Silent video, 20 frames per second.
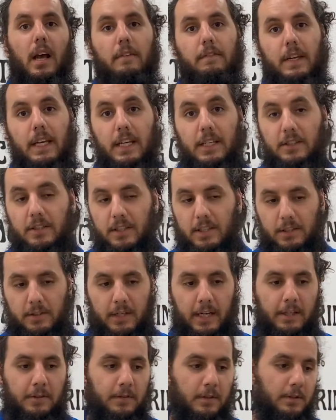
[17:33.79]
of each of the
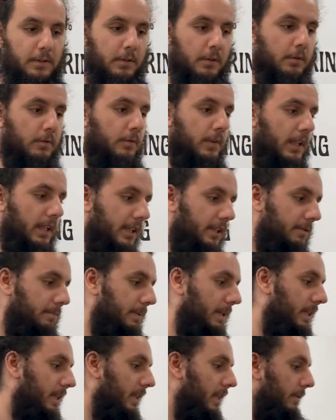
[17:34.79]
transfers, so it really
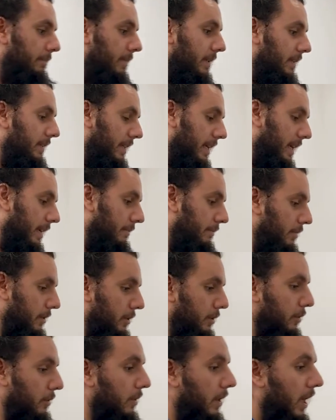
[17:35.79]
speeded up the time
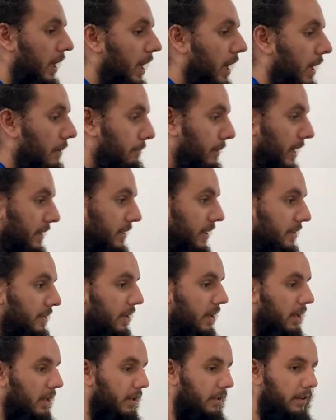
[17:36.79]
to process
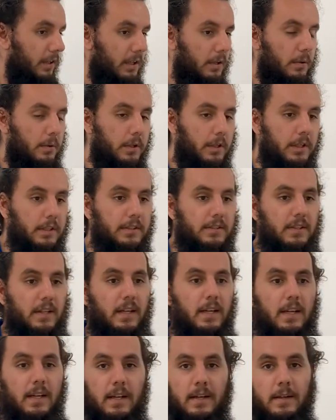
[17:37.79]
all of the orders.
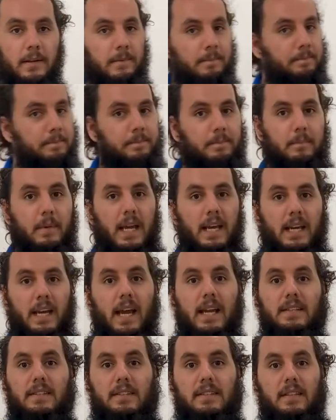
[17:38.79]
Man,
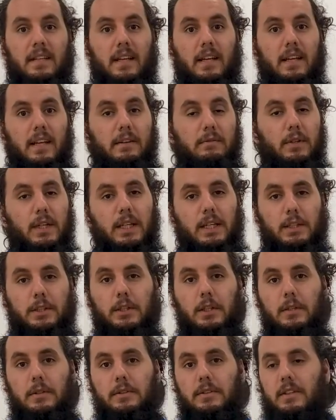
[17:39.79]
guys, it really
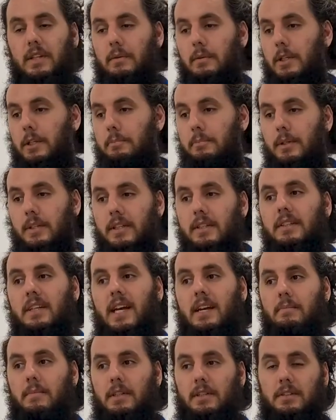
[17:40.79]
shows that when you put the
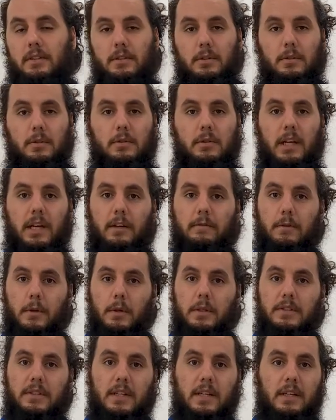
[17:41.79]
time into like
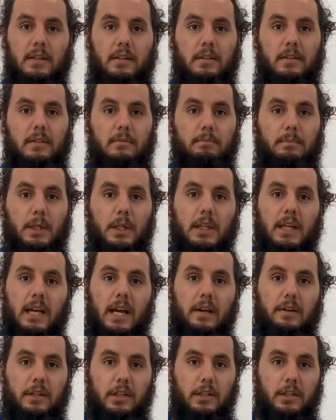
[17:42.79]
focusing and building
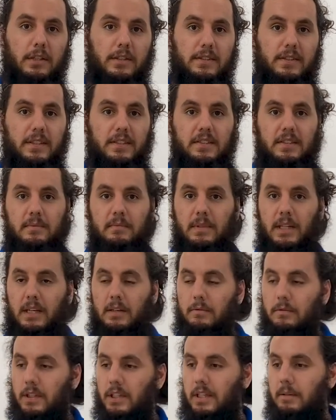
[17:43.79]
out a good system, that
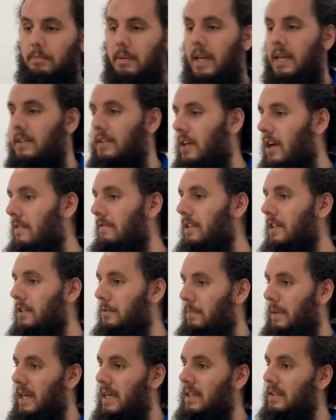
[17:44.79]
it really pays off in
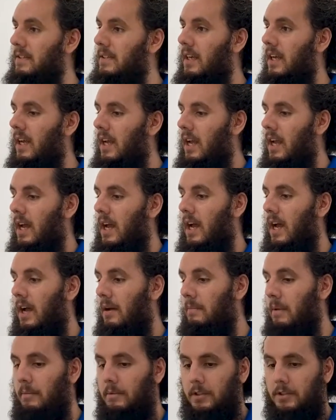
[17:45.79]
spades.
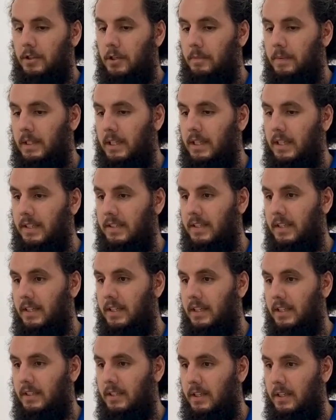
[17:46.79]
I'm just hoping that this can
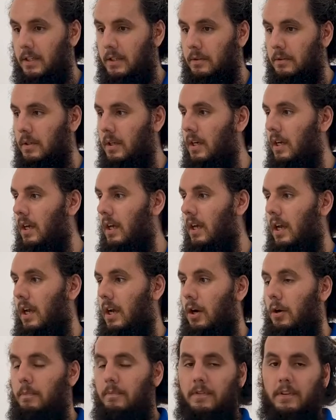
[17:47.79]
continue.
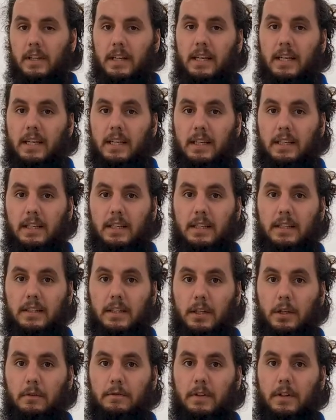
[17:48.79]
Hopefully it can
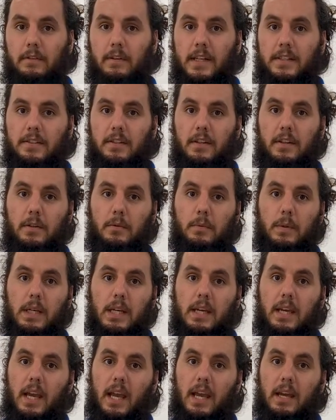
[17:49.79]
continue for the rest of the
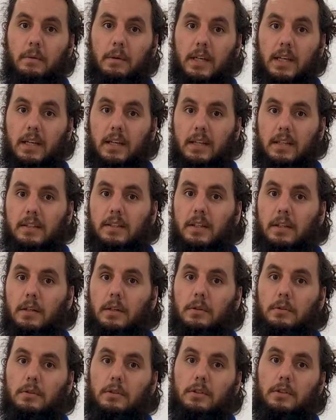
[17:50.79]
week, and we can
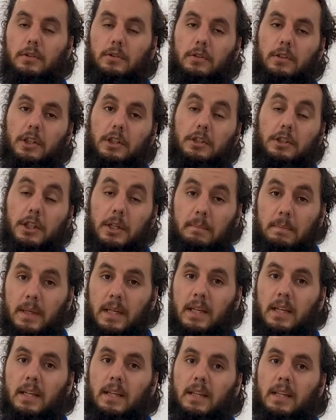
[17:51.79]
continue
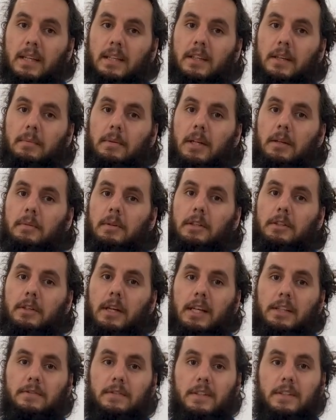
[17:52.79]
shipping the WW
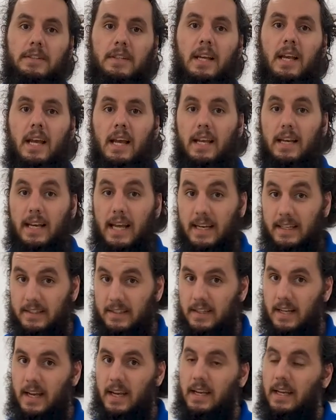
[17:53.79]
transfers next
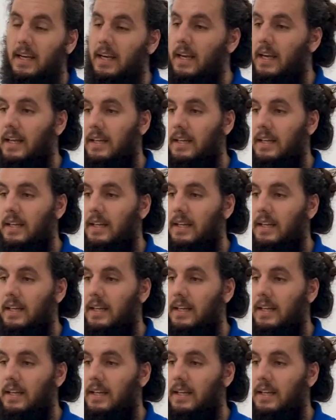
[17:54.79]
day.